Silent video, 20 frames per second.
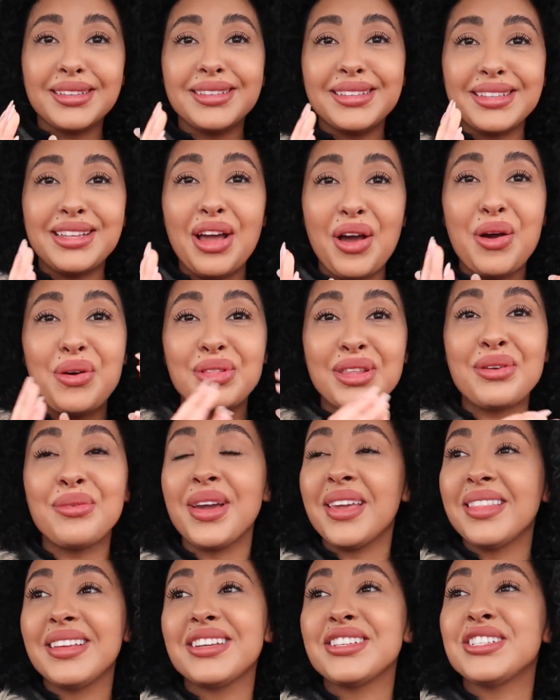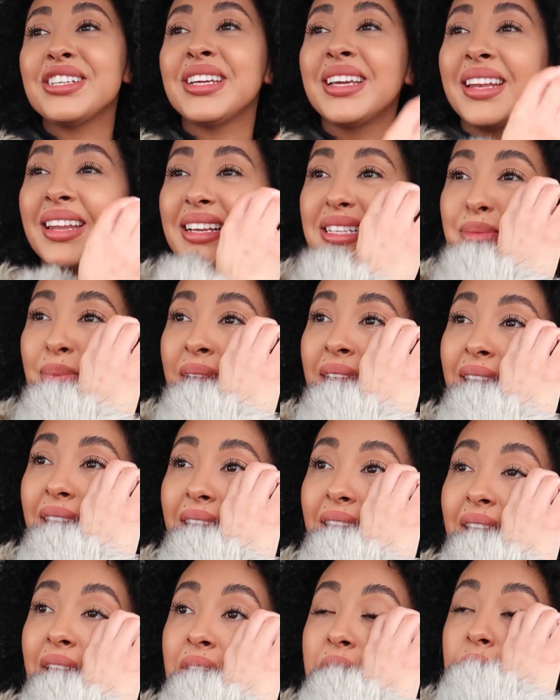the only way that she can explain
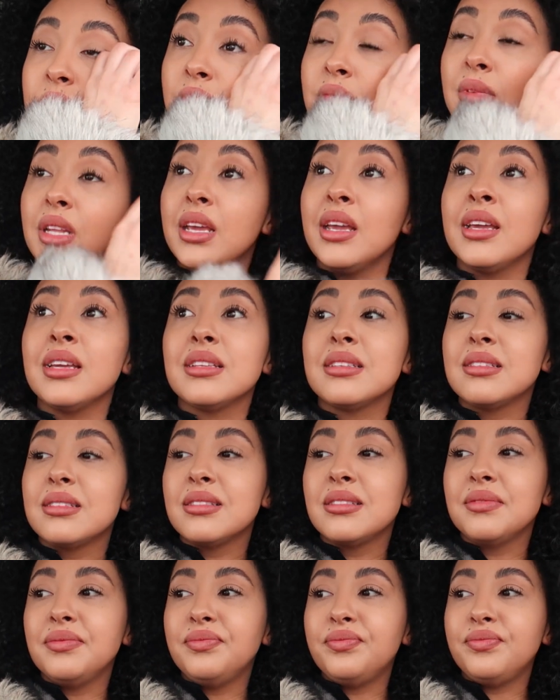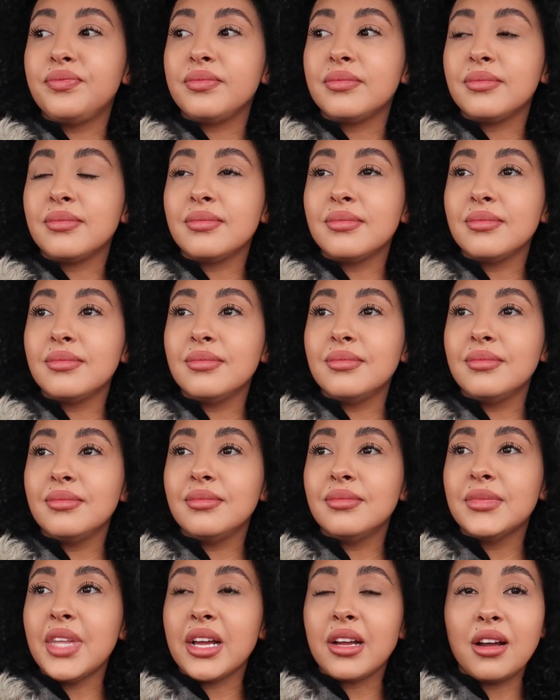it is
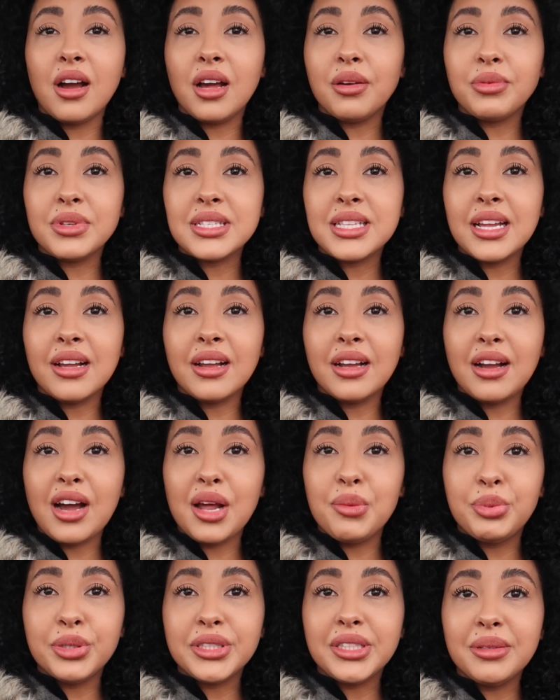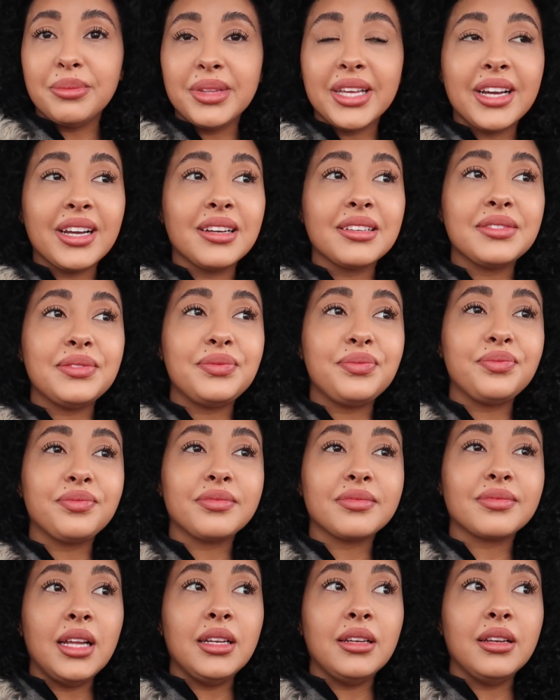that God was there and God put them there.
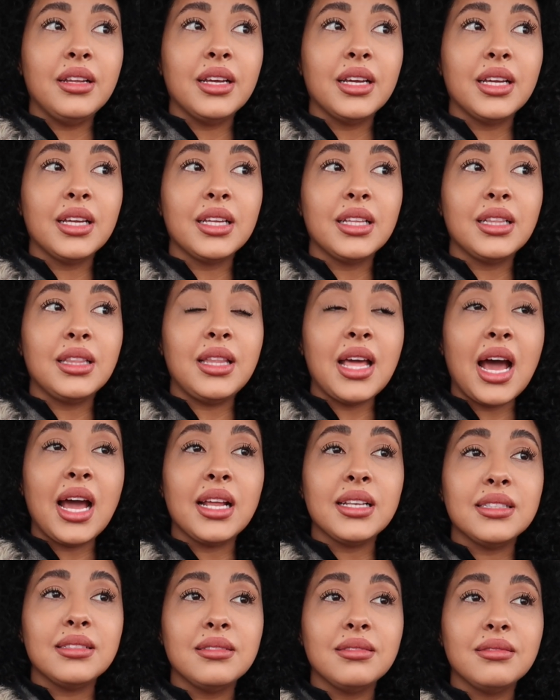And that